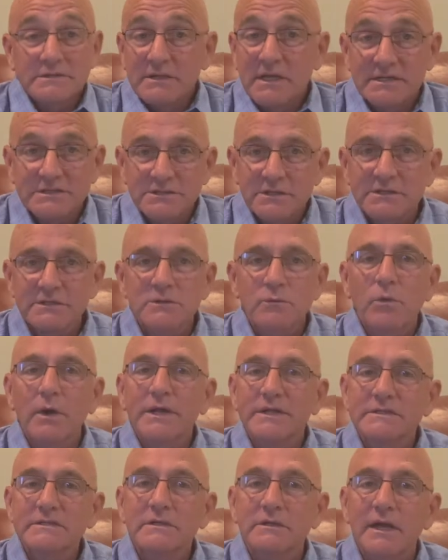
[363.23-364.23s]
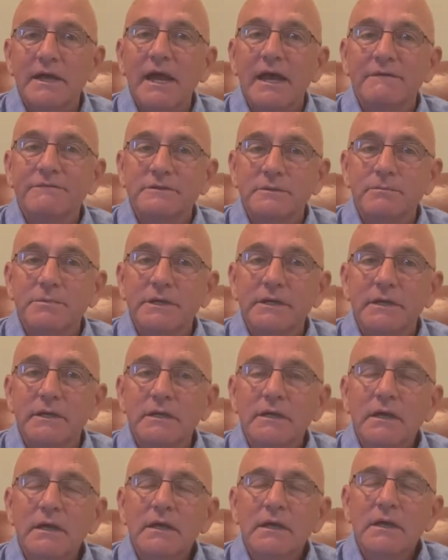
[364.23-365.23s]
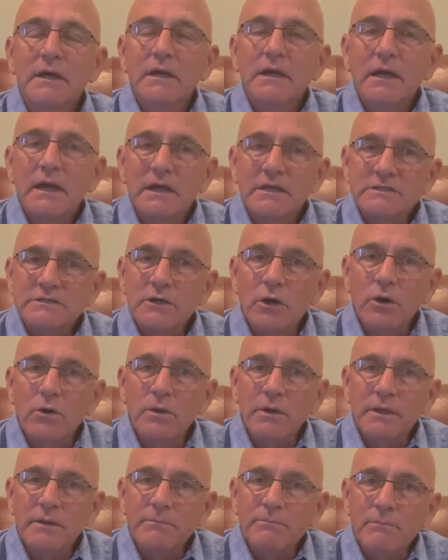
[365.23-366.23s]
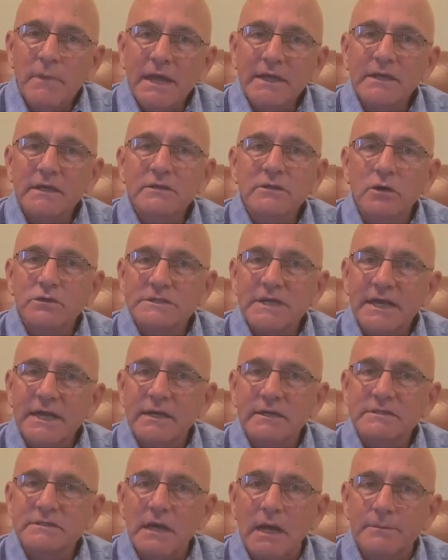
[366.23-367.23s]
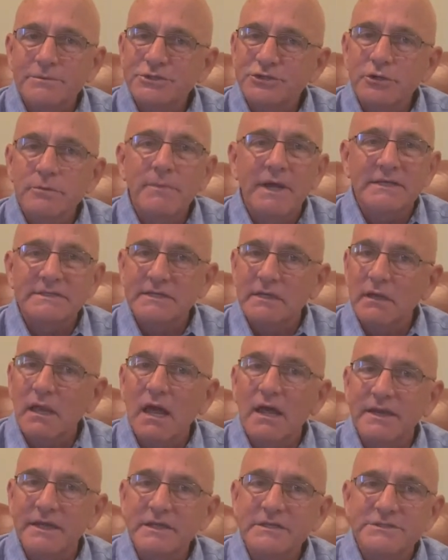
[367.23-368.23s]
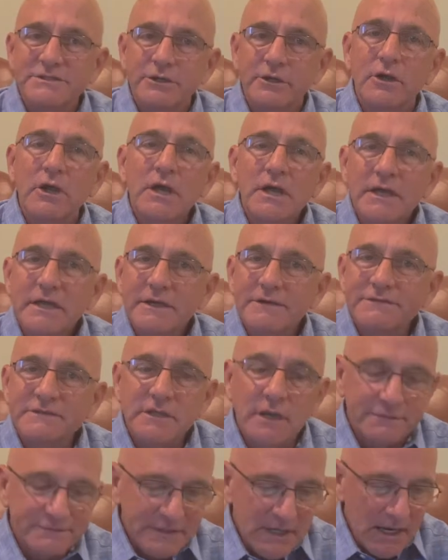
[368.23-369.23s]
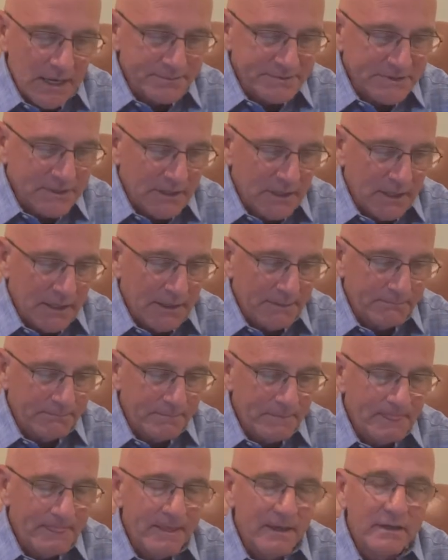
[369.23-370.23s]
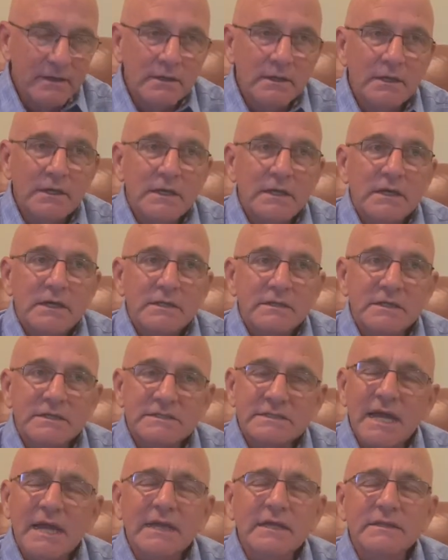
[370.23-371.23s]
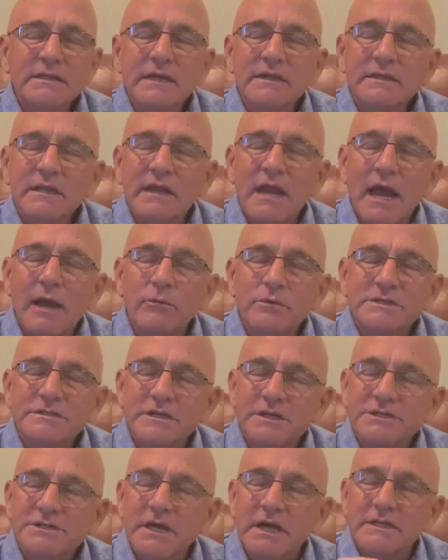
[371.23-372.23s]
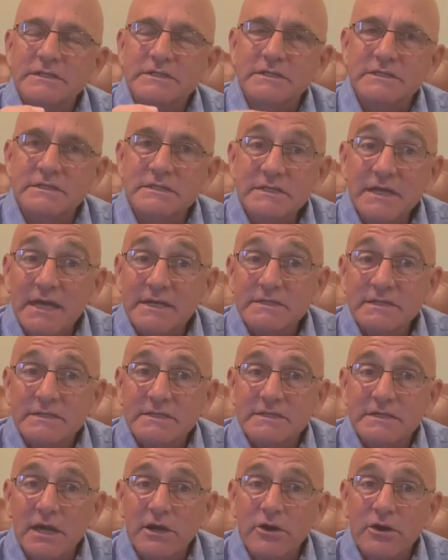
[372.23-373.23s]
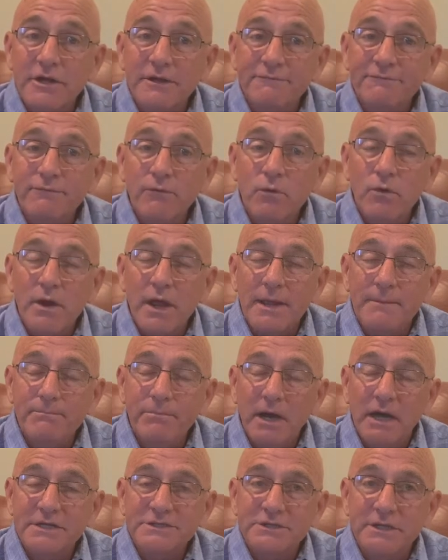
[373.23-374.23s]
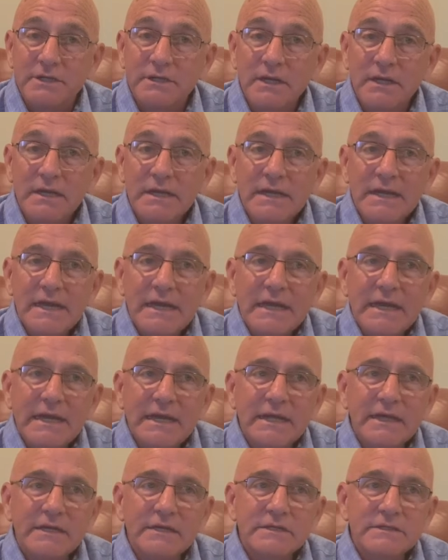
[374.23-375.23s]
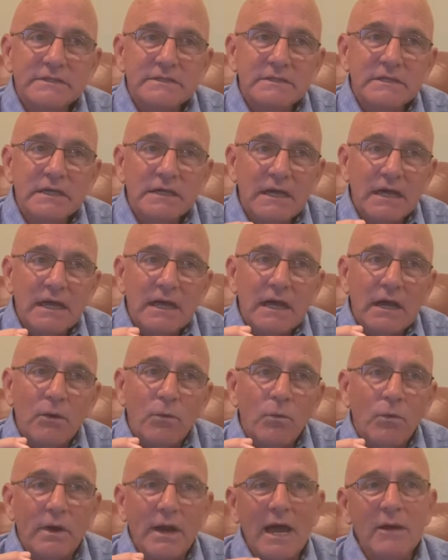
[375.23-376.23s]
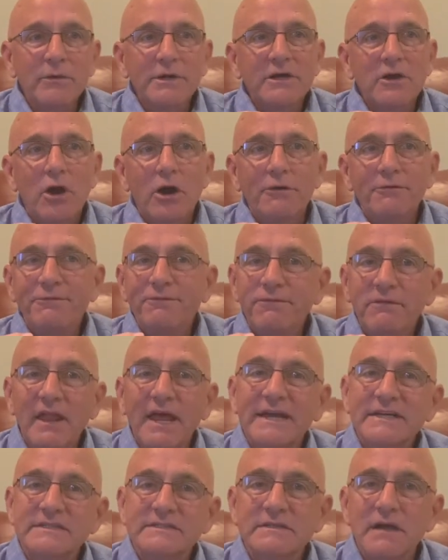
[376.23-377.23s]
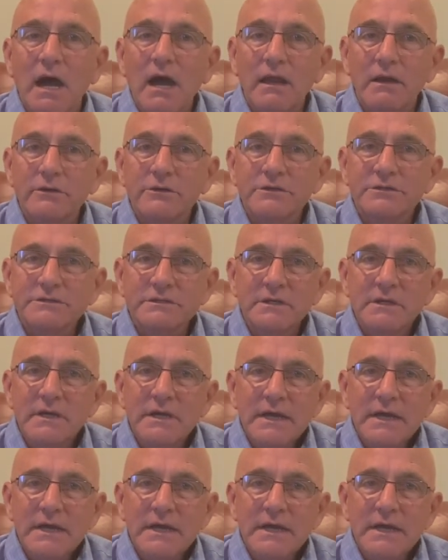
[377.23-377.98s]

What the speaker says: and that's just the way it's going to have to be. And so making those ahead of time sure makes it a lot easier if tough times come. The second thing that I would suggest is necessary for a budget is what I would call flex dollars.